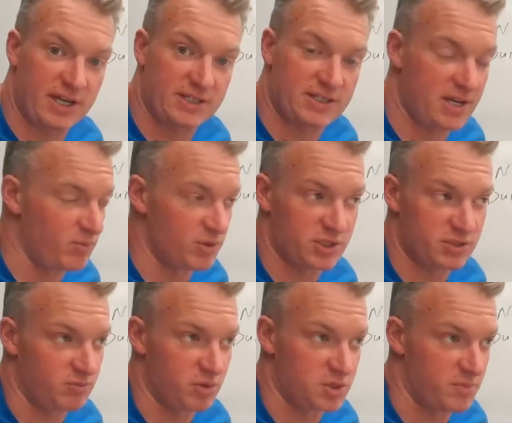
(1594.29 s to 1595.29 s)
18, which
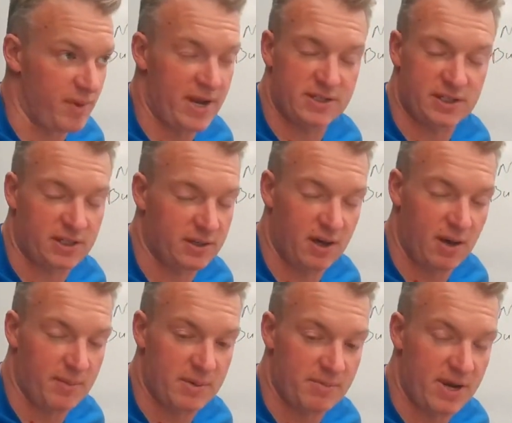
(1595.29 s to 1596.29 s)
is amazing. I
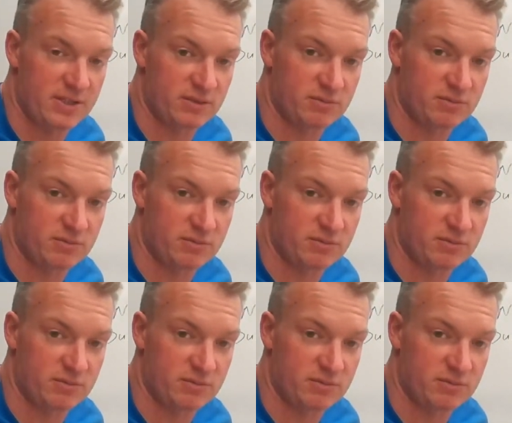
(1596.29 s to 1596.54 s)
mean, amazing.